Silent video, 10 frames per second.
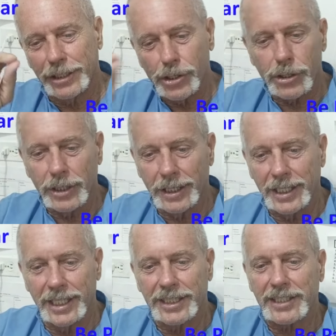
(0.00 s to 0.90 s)
Google
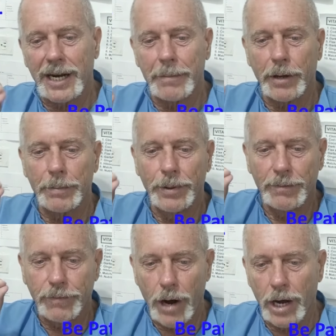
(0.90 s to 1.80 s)
alerts. That I'm going to put
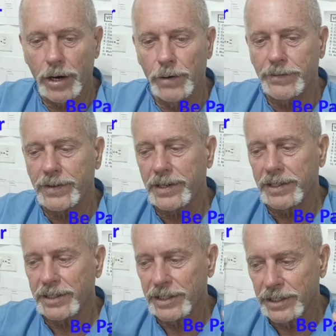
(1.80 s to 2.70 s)

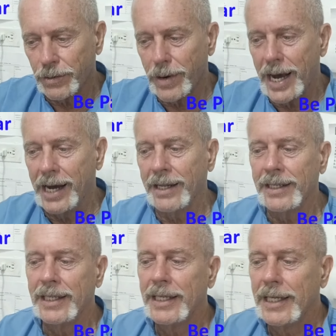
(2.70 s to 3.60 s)
Fraunhofer, Norel,
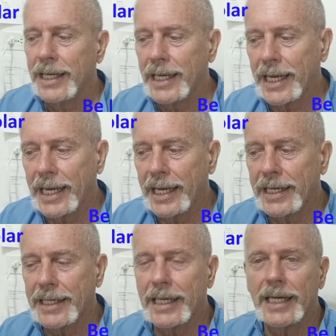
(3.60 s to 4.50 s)

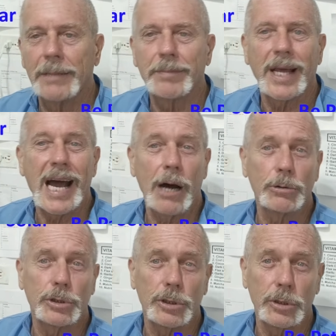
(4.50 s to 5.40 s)
and
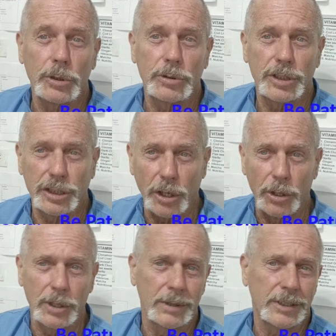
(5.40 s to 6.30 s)
how to
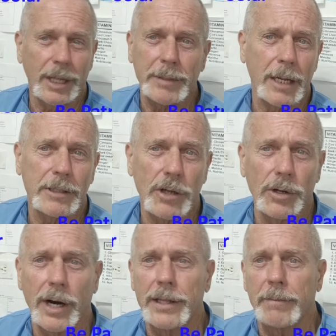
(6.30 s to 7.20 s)
solar something
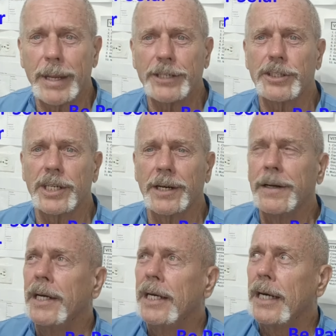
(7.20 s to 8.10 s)
solar on the picture here.
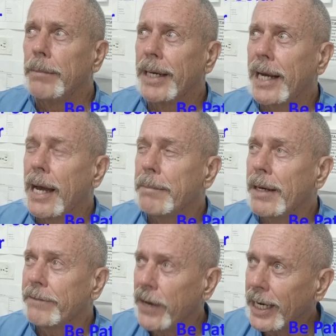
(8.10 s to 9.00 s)
But I'm
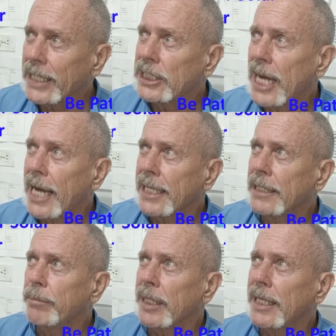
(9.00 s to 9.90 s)
very
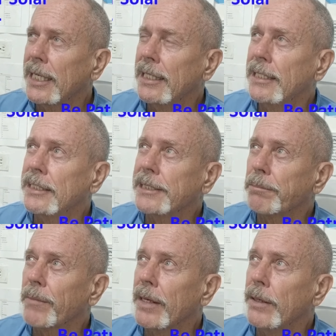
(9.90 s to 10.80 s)
excited because
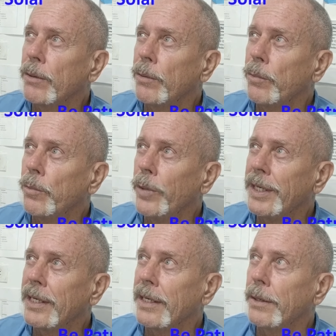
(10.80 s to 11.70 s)

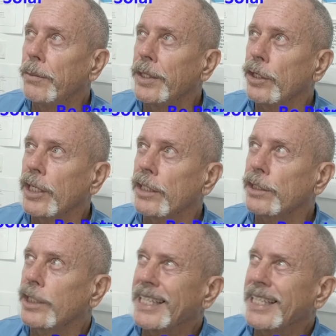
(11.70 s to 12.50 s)
when you can